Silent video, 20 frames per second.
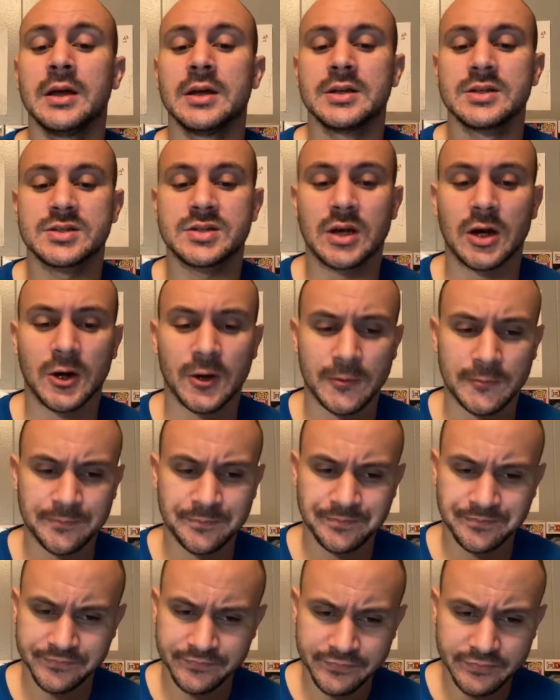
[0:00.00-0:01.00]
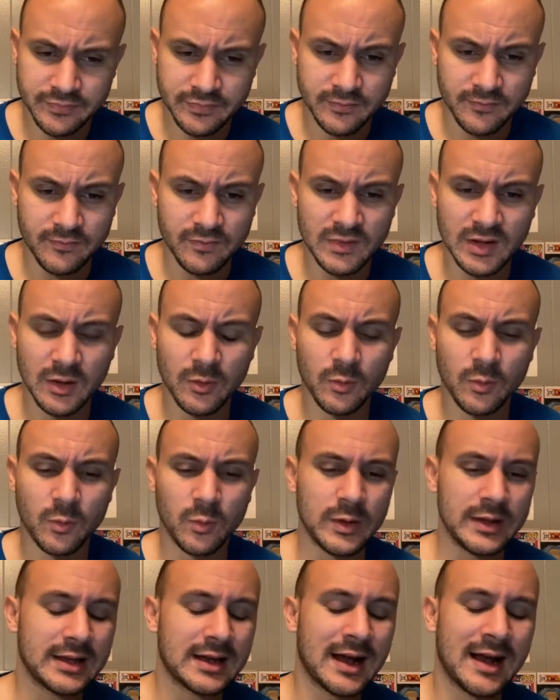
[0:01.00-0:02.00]
So
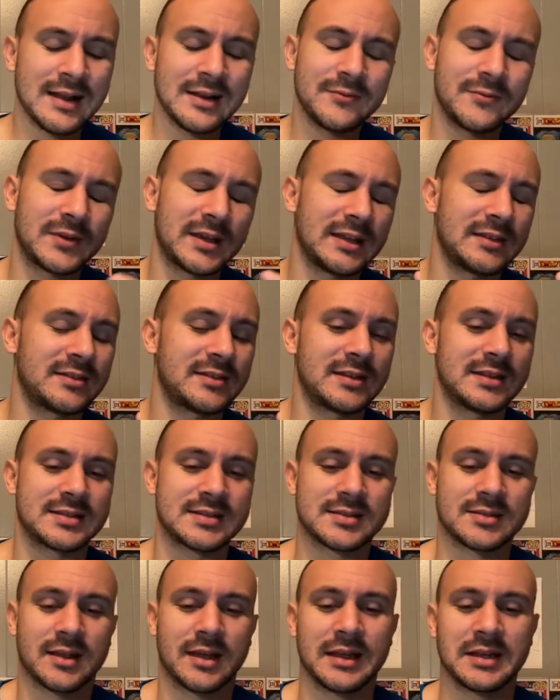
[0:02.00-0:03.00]
we kind of get this like